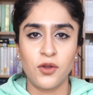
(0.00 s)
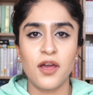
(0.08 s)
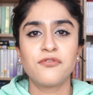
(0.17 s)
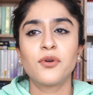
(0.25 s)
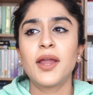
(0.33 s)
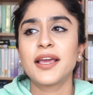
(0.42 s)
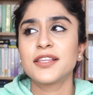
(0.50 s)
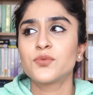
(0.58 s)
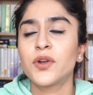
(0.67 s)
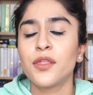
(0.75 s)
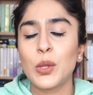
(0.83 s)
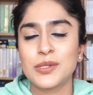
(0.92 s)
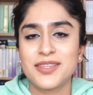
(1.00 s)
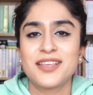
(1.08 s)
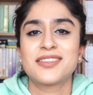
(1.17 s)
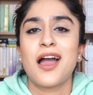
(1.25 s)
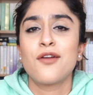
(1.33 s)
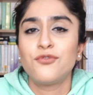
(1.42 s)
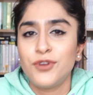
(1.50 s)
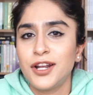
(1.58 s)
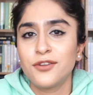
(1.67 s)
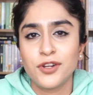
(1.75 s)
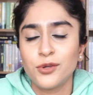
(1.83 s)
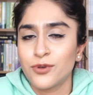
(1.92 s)
I feel like it's one of those things that I
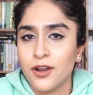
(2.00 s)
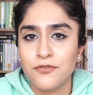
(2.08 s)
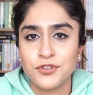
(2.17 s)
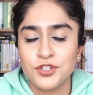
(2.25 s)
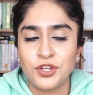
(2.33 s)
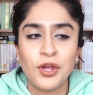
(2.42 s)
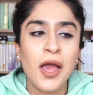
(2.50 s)
really would love to do.